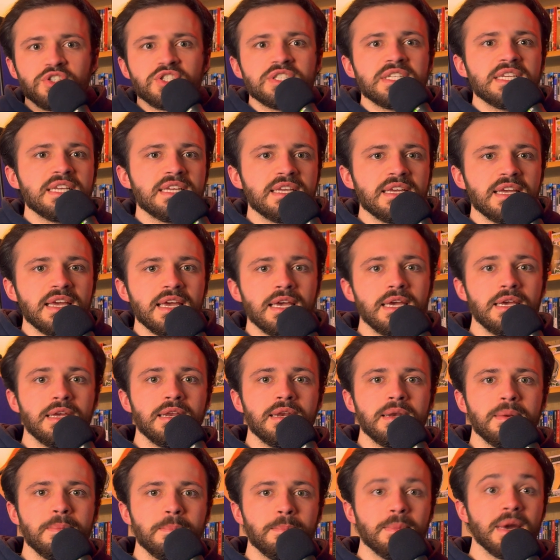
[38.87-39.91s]
see
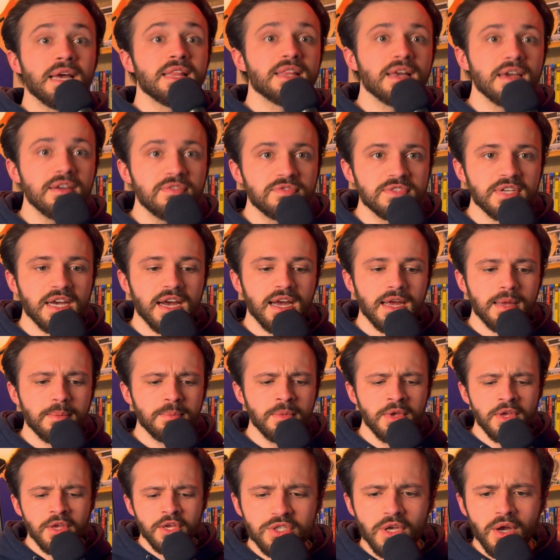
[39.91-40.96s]
in my lifetime.
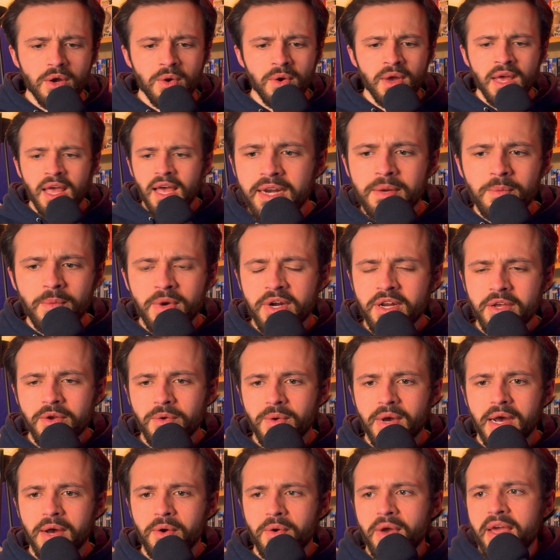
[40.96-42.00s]
So I didn't want to go
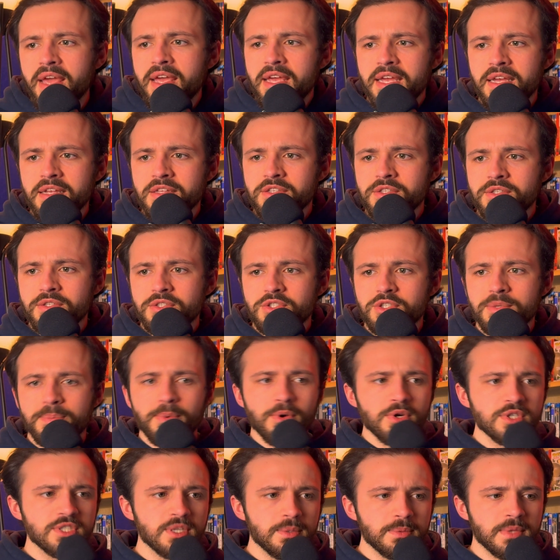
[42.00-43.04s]
out and
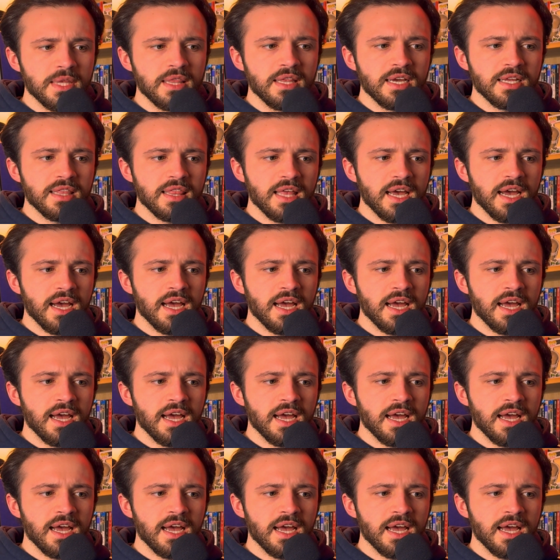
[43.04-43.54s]
support something like